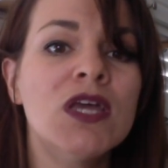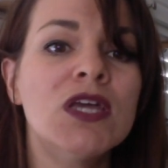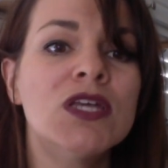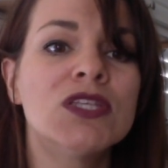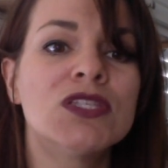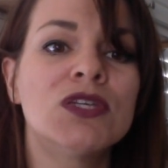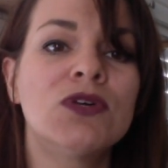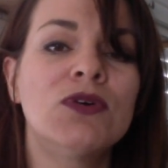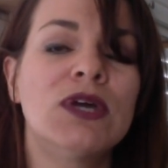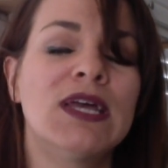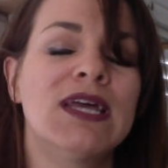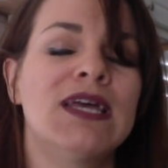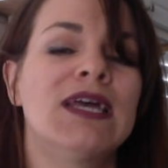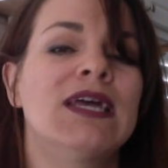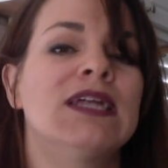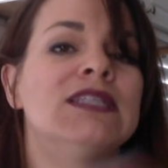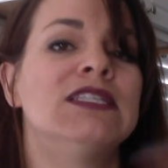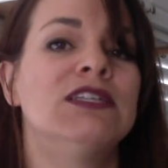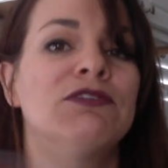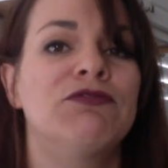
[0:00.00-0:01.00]
So
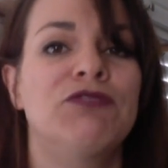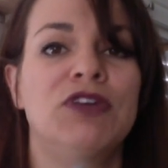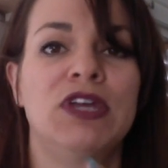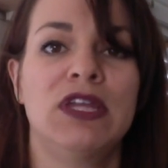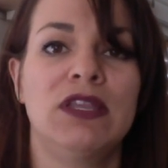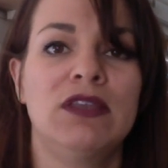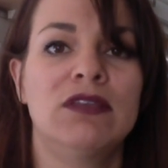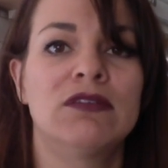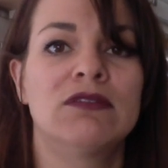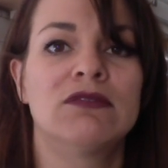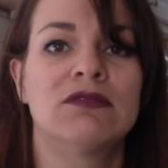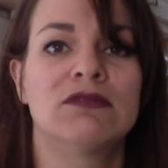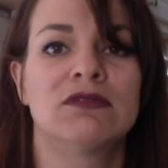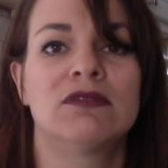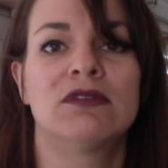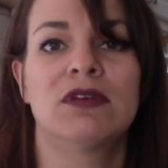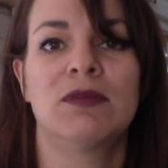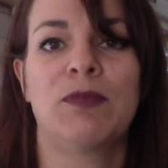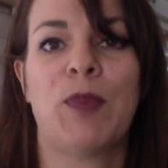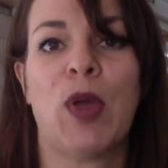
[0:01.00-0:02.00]
a different
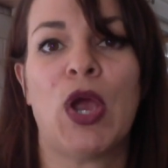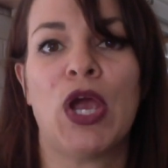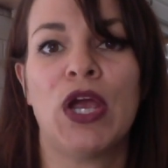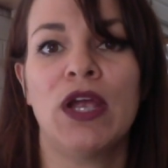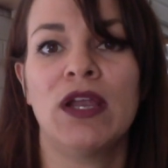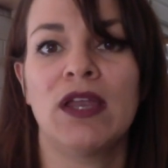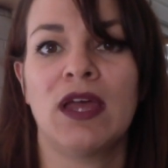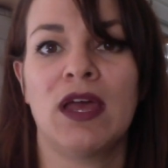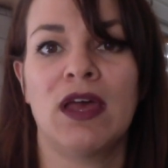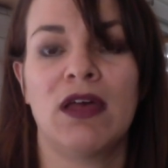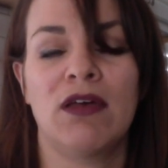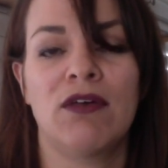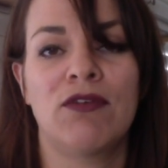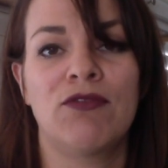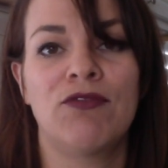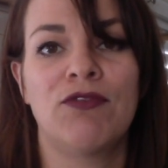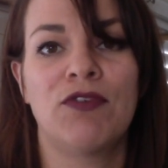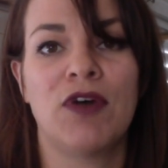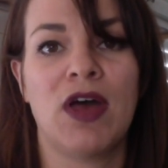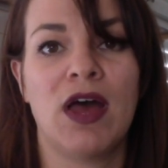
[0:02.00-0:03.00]
part
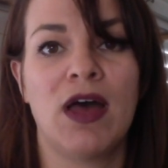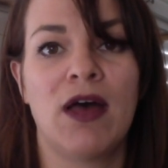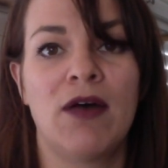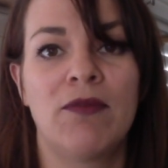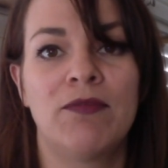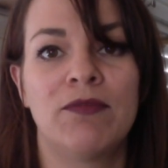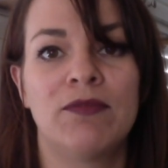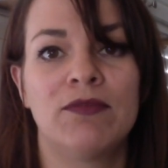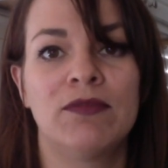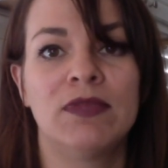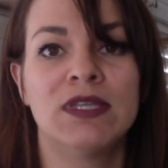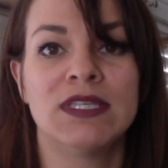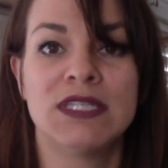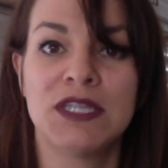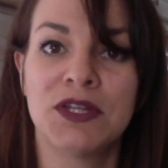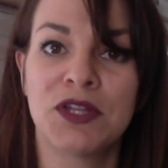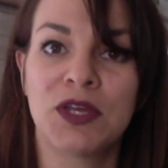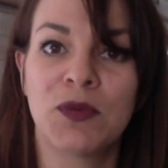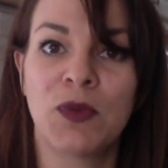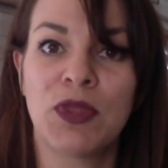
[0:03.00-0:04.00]
of
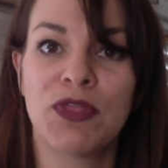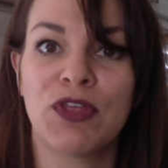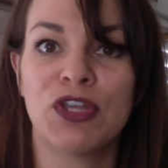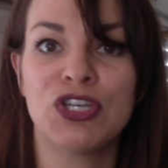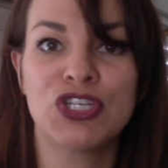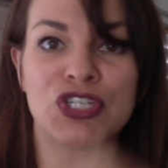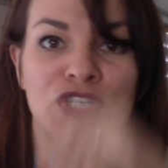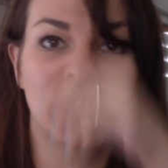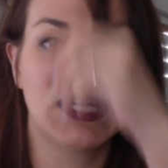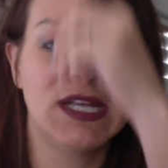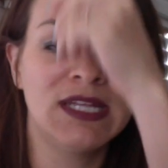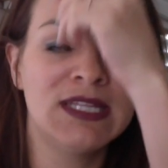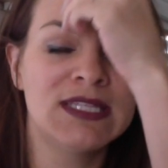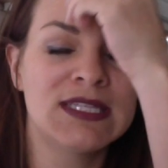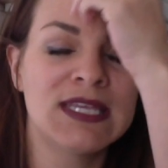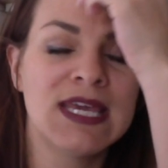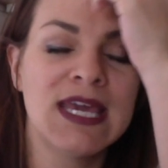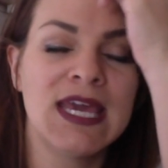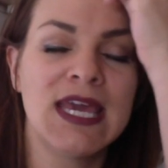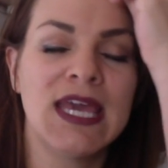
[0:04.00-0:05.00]
dealing with
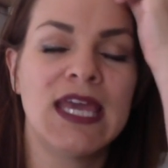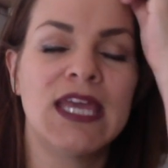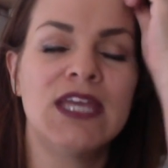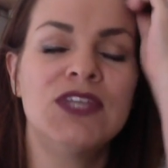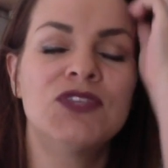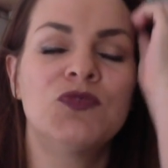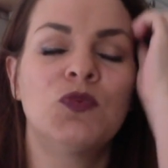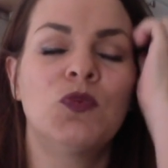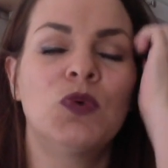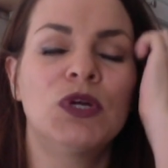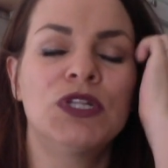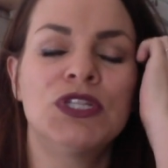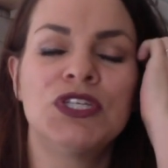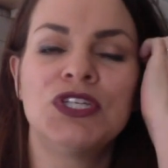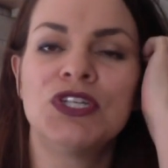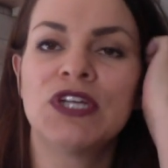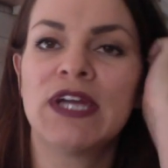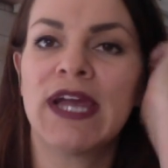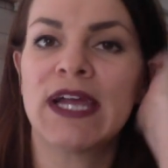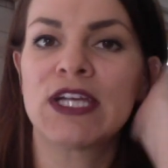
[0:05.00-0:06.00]
insurance is
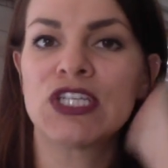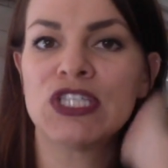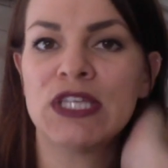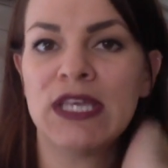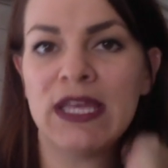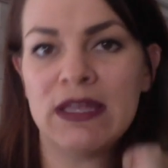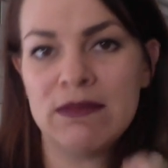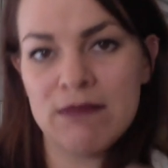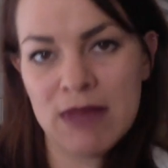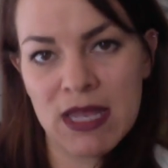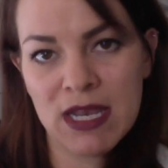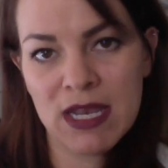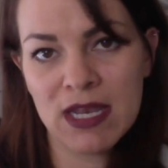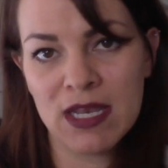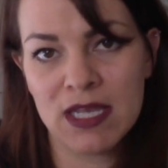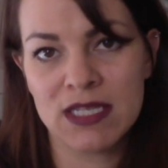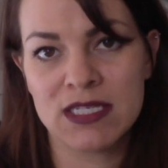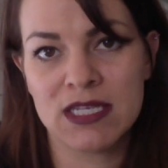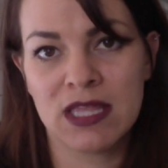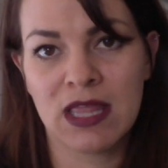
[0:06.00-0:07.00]
once you're actually admitted
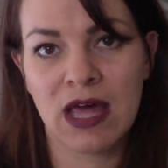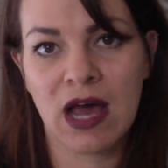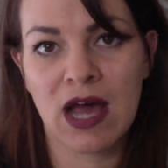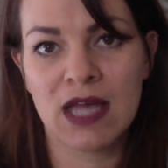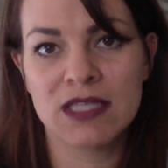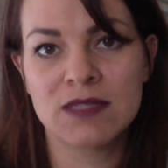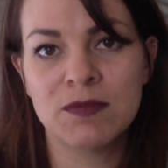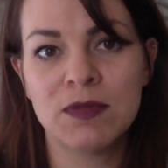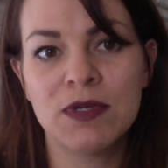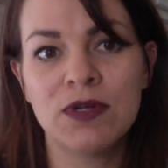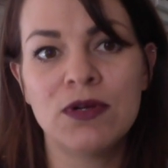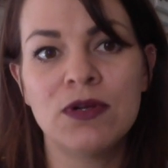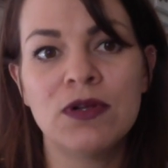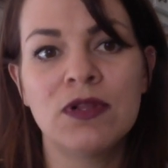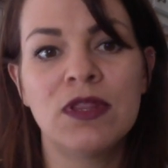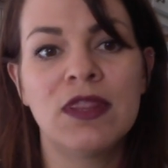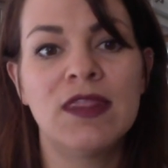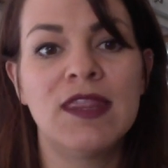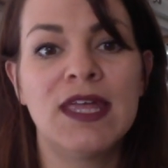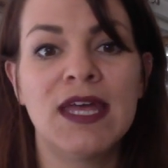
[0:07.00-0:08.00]
into the hospital,
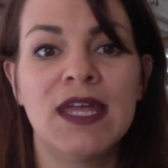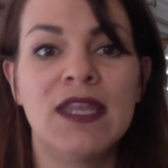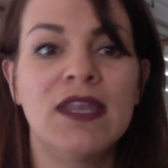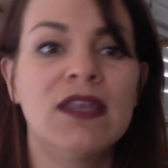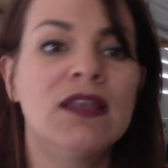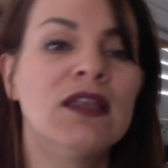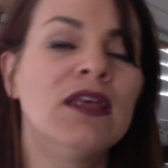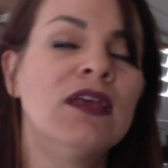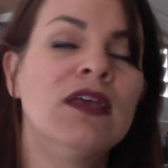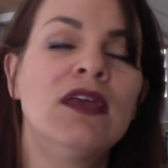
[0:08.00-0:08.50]
then